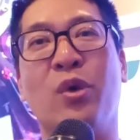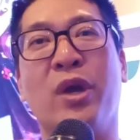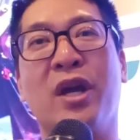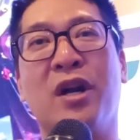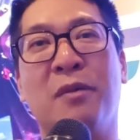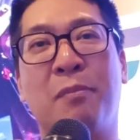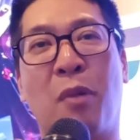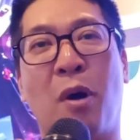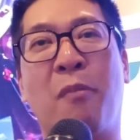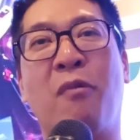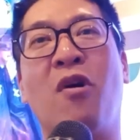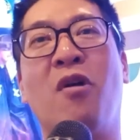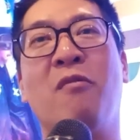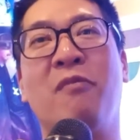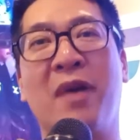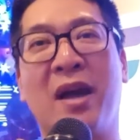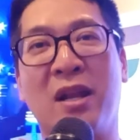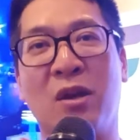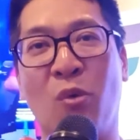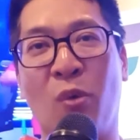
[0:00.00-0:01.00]
will perform
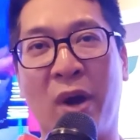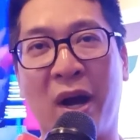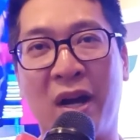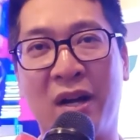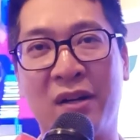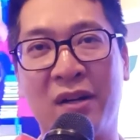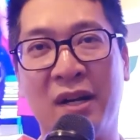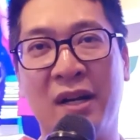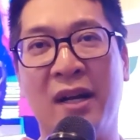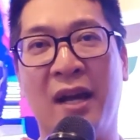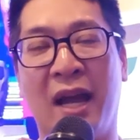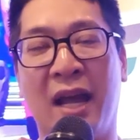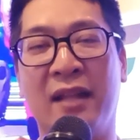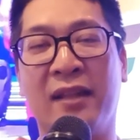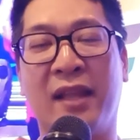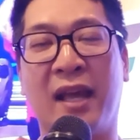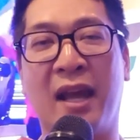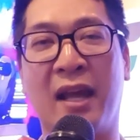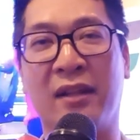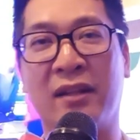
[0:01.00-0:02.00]
very well. And
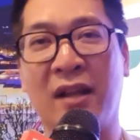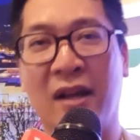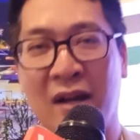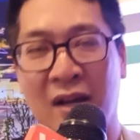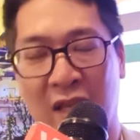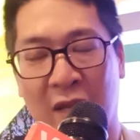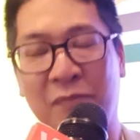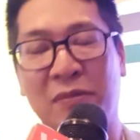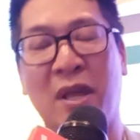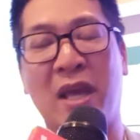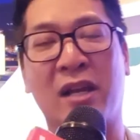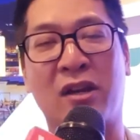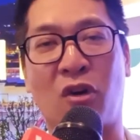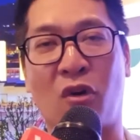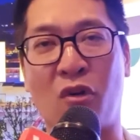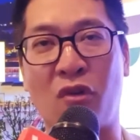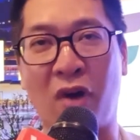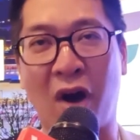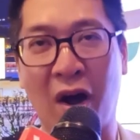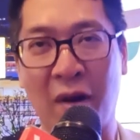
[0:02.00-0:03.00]
then if they
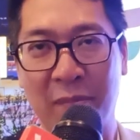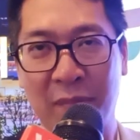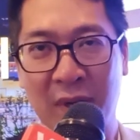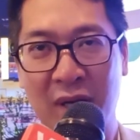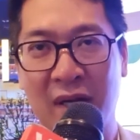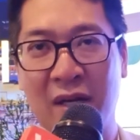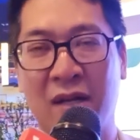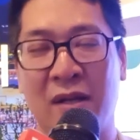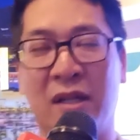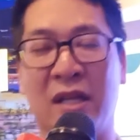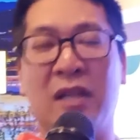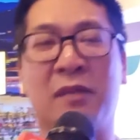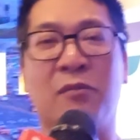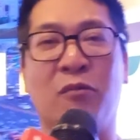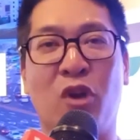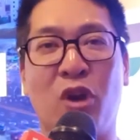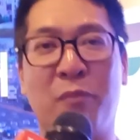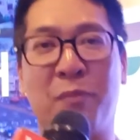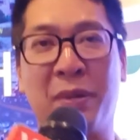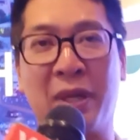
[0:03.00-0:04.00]
grow up, it
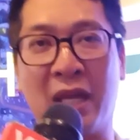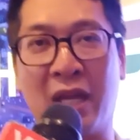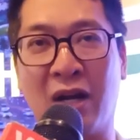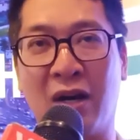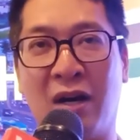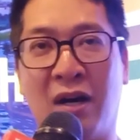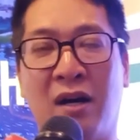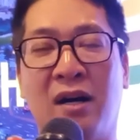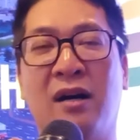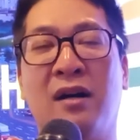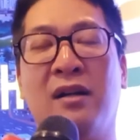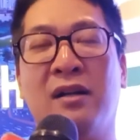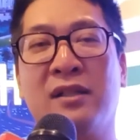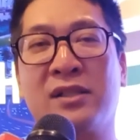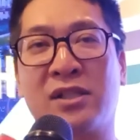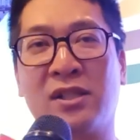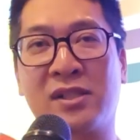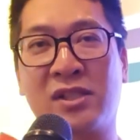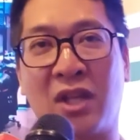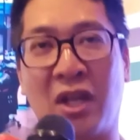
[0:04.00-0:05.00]
will be a
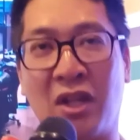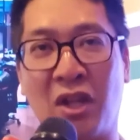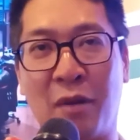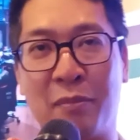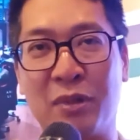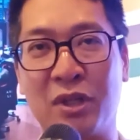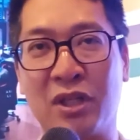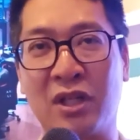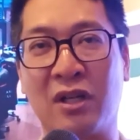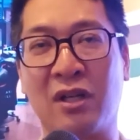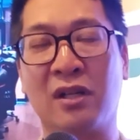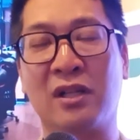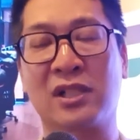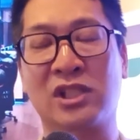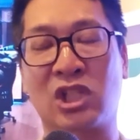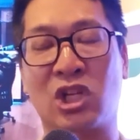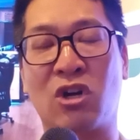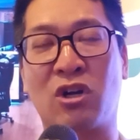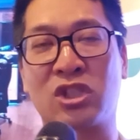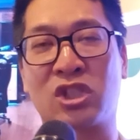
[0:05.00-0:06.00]
sustainable
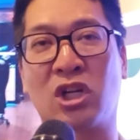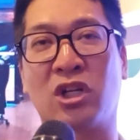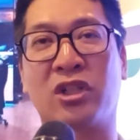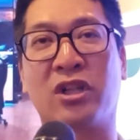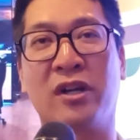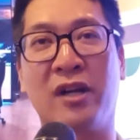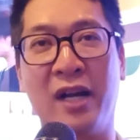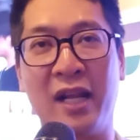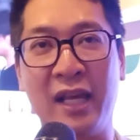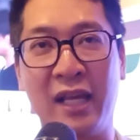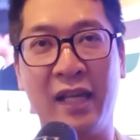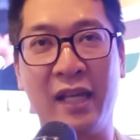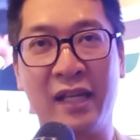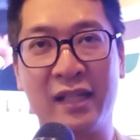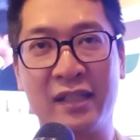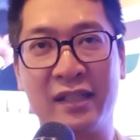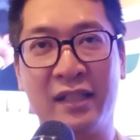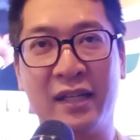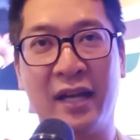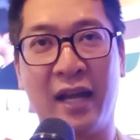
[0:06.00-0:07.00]
structured league.
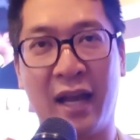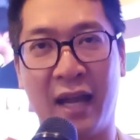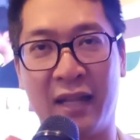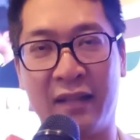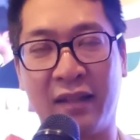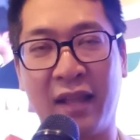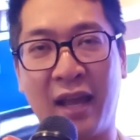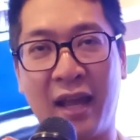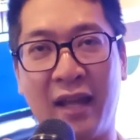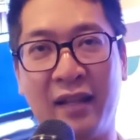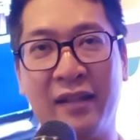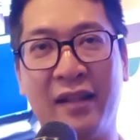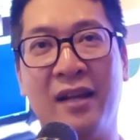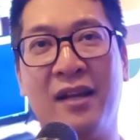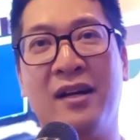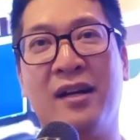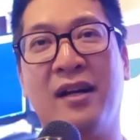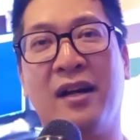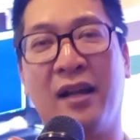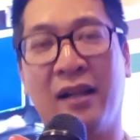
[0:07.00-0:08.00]
And then
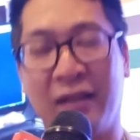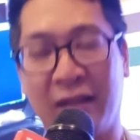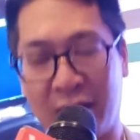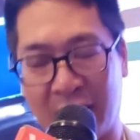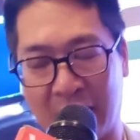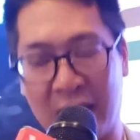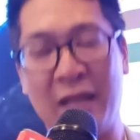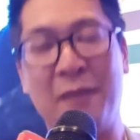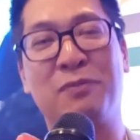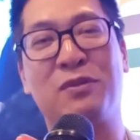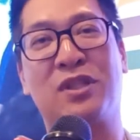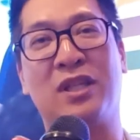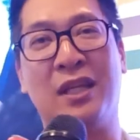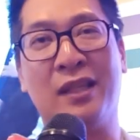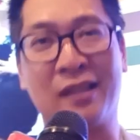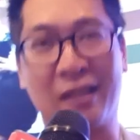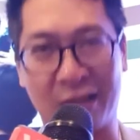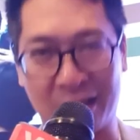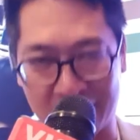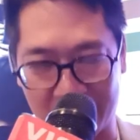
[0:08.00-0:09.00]
if
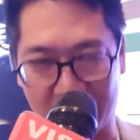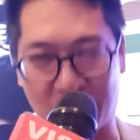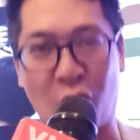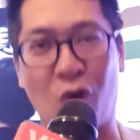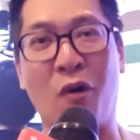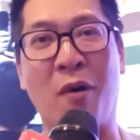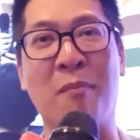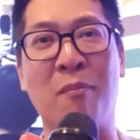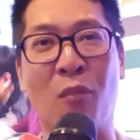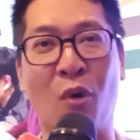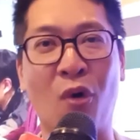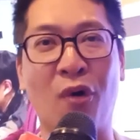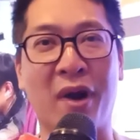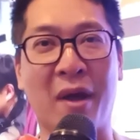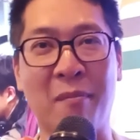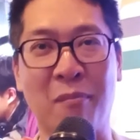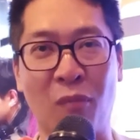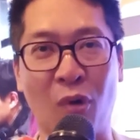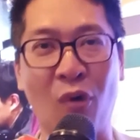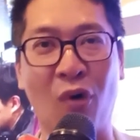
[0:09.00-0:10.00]
it grows more
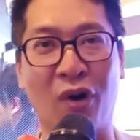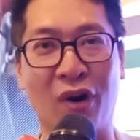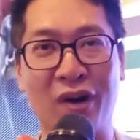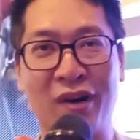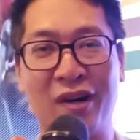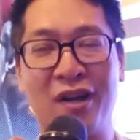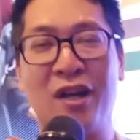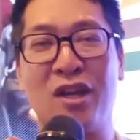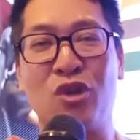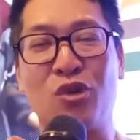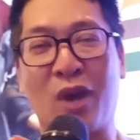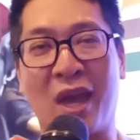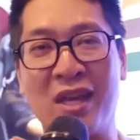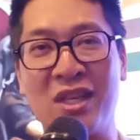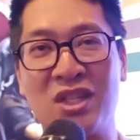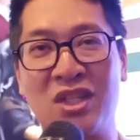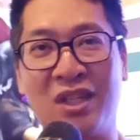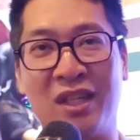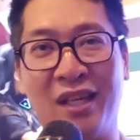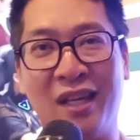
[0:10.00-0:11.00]
and more, you can
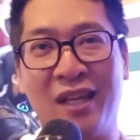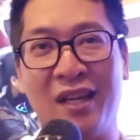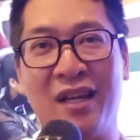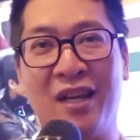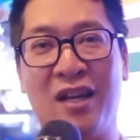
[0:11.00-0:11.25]
see